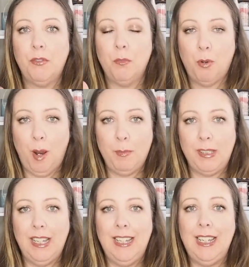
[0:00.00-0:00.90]
for
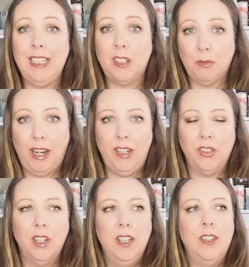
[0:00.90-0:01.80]
props is The
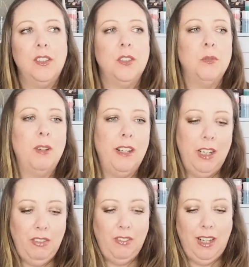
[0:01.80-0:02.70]
Range. So there's one out in
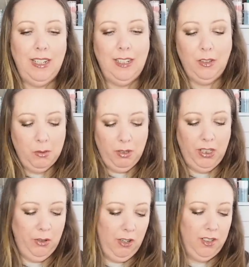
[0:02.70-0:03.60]
Liffey Valley and there's one in
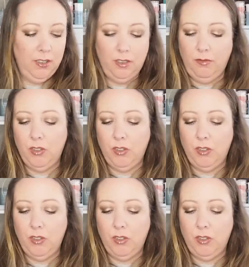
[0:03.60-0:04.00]
Coolock.